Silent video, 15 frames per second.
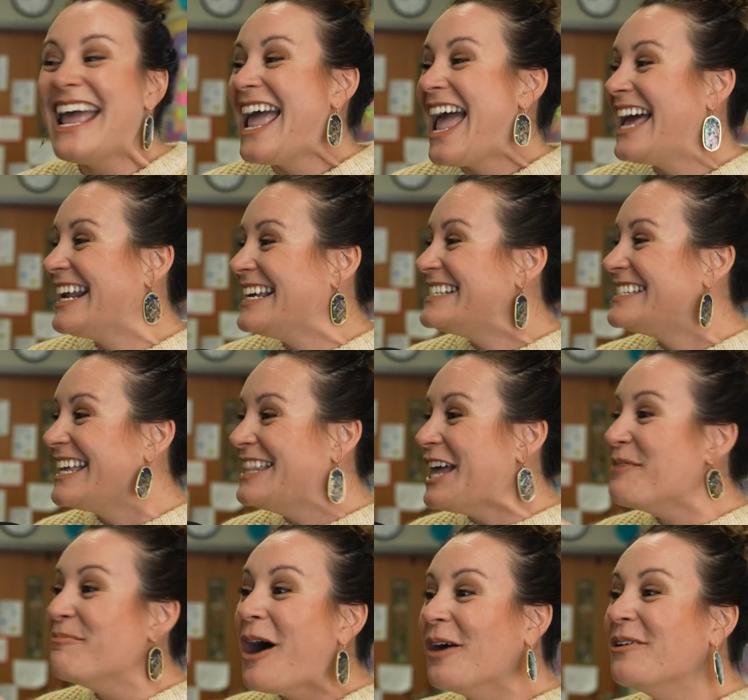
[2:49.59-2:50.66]
And I said that
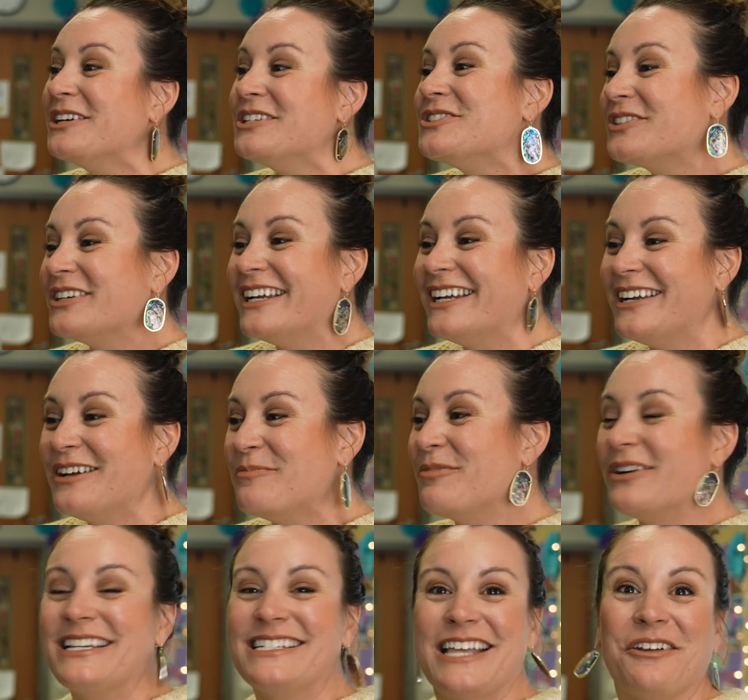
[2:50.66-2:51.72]
poetry
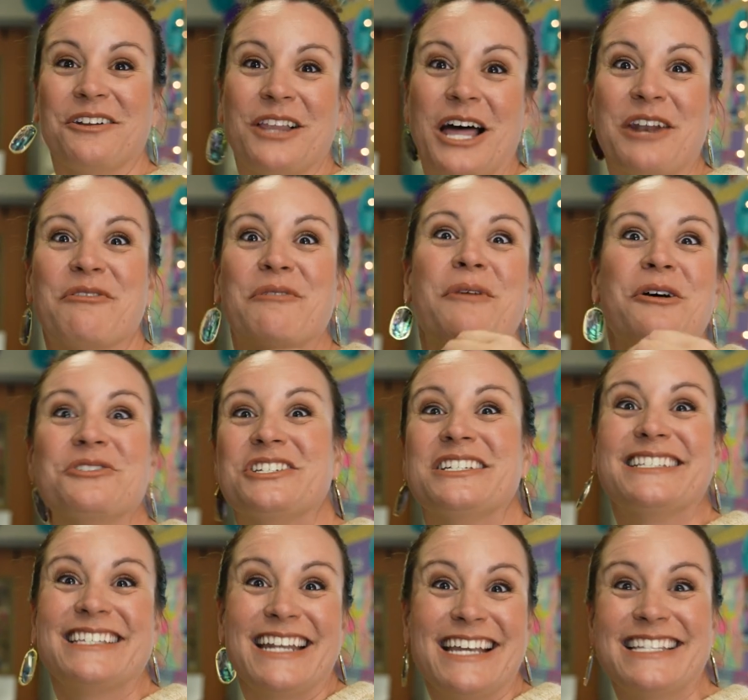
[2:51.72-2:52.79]
brings out a lot of emotions
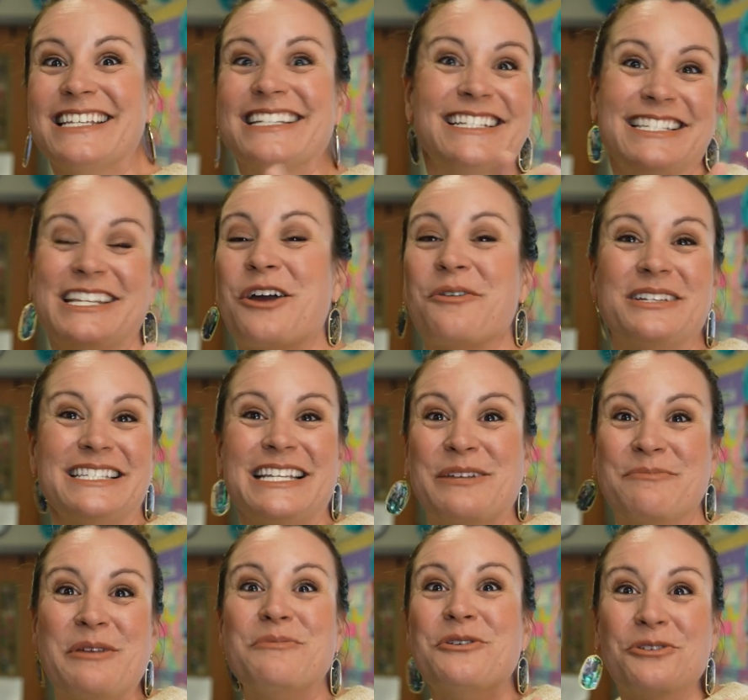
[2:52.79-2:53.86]
in us. It doesn't always need to
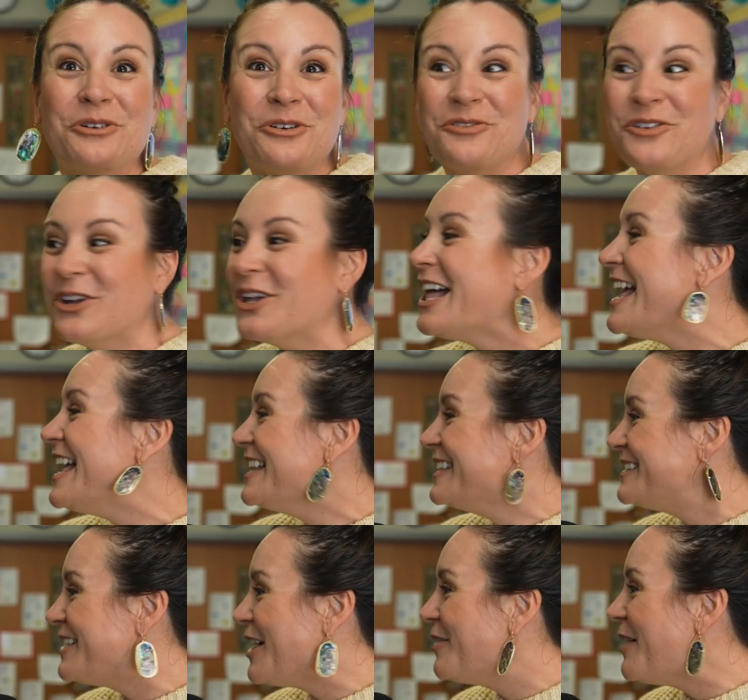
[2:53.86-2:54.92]
be beautiful.
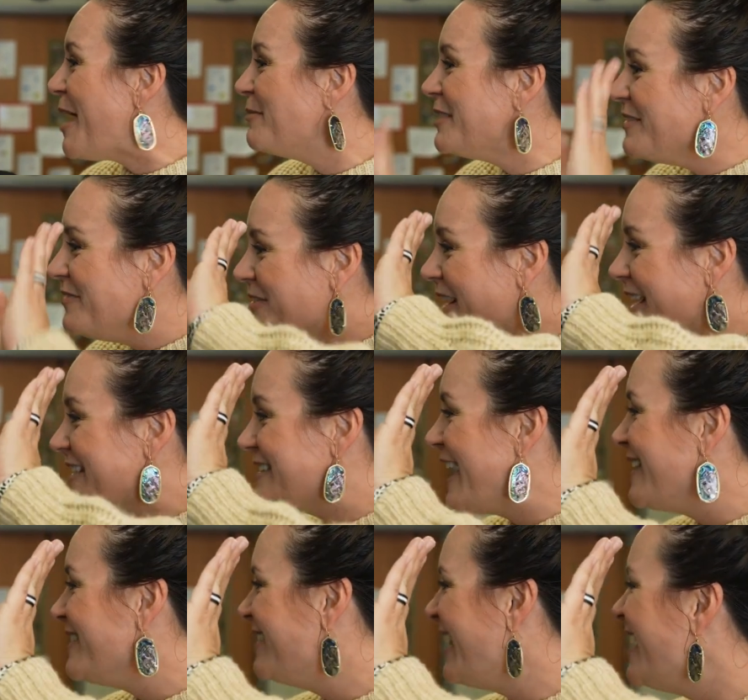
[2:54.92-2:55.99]
So, how many of you guys
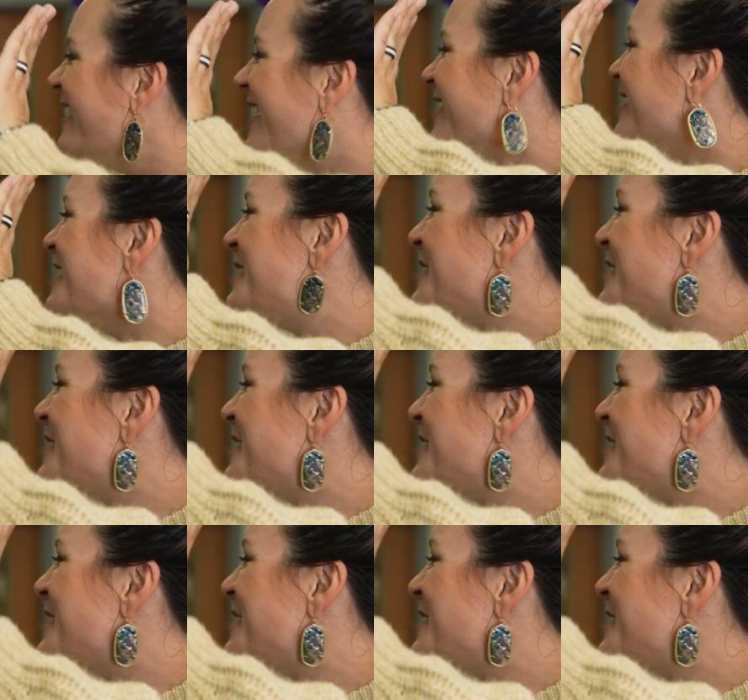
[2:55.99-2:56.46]
had like the